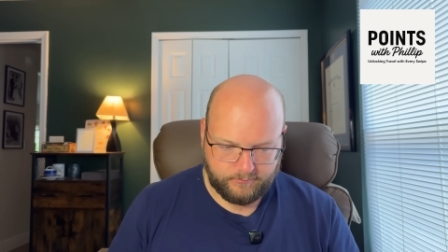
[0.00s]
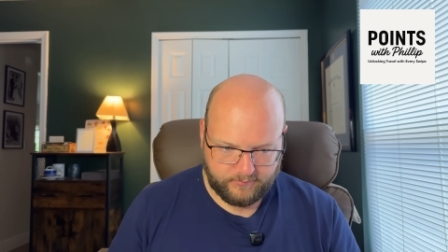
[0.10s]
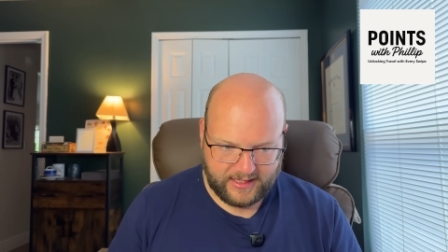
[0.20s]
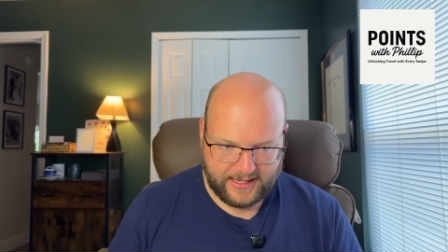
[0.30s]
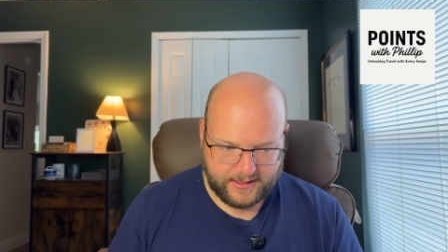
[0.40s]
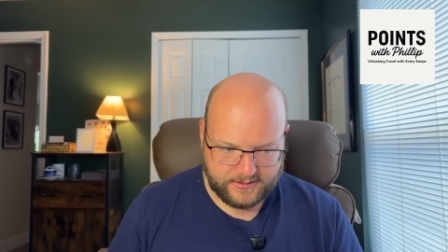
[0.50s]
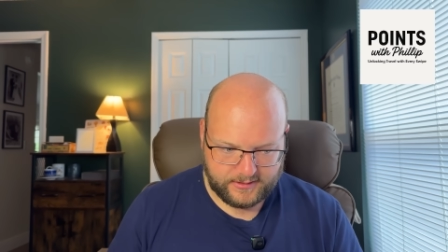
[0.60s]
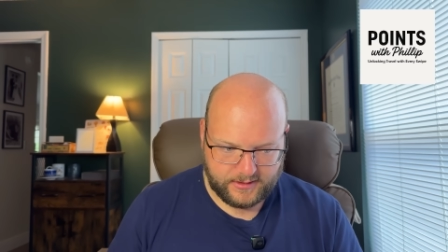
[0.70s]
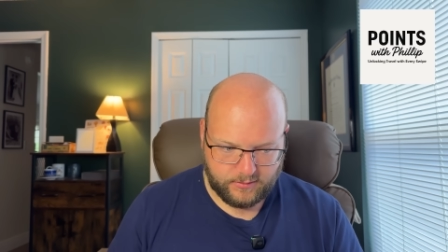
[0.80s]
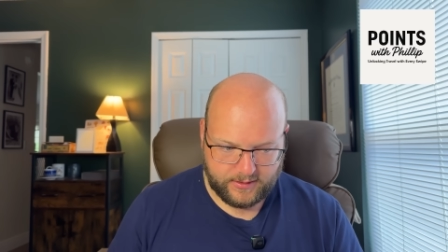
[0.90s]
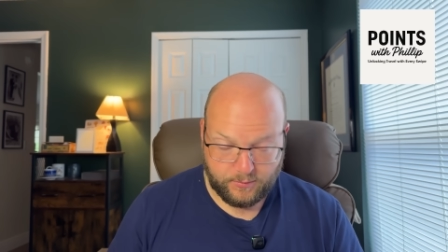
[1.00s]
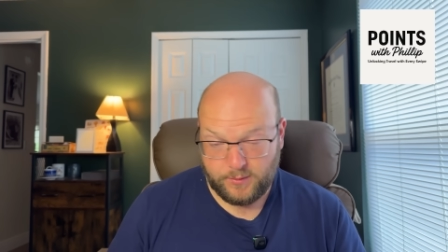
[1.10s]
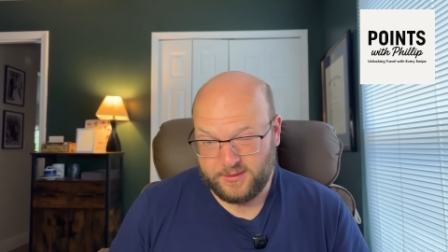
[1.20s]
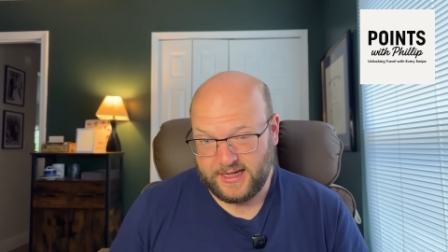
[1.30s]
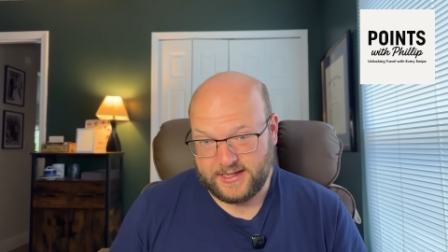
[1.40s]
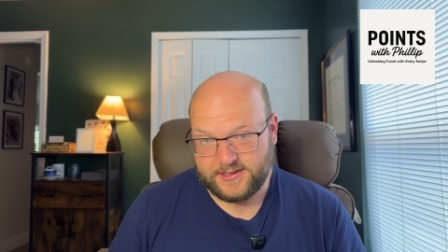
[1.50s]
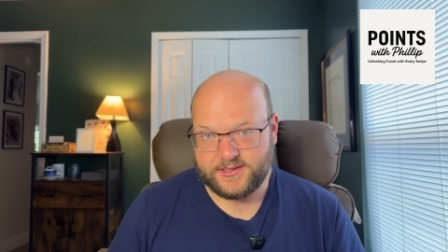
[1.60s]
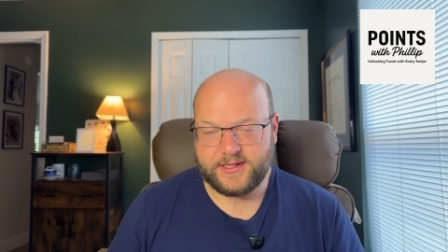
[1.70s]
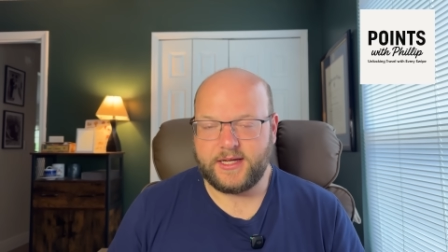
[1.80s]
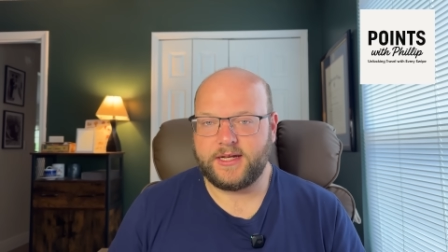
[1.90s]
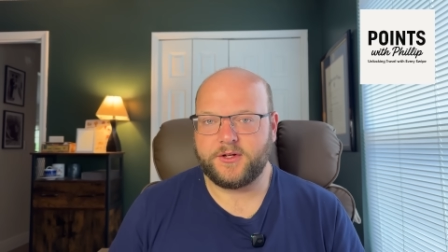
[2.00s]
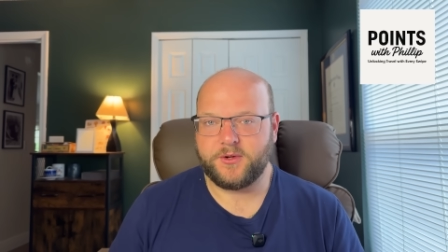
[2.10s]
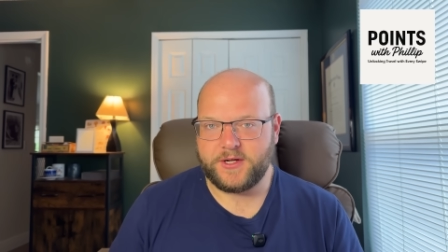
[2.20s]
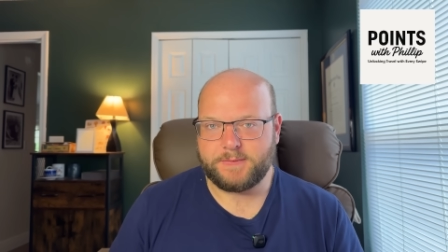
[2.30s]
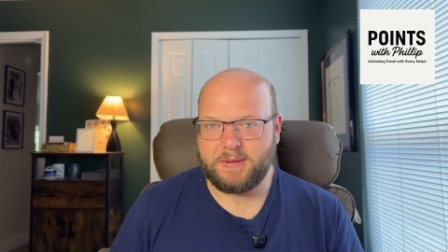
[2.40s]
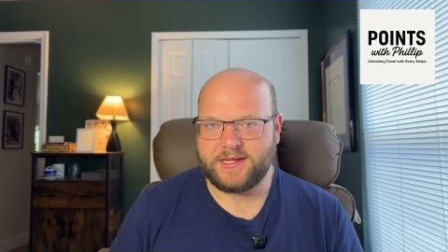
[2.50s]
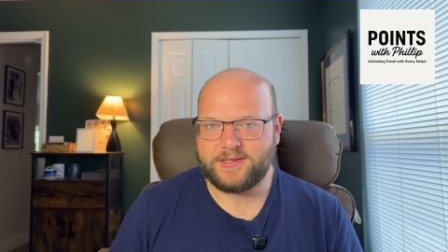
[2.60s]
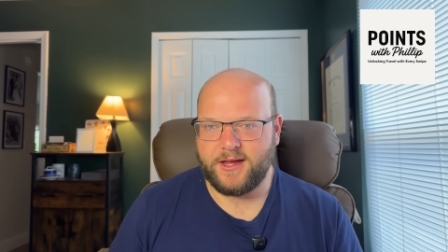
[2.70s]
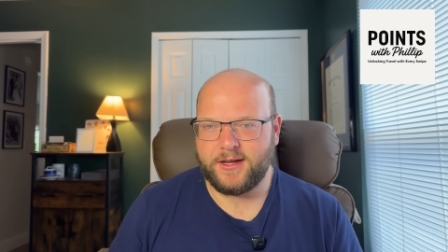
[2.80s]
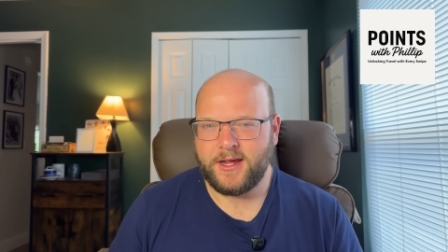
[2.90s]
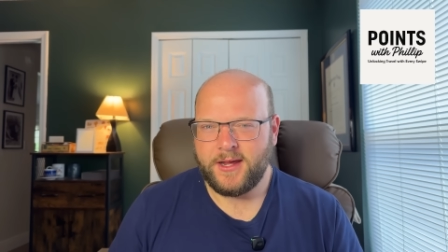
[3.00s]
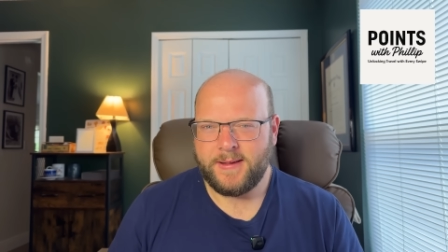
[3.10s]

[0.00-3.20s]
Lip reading: And, it would be nice to see an increased baseline,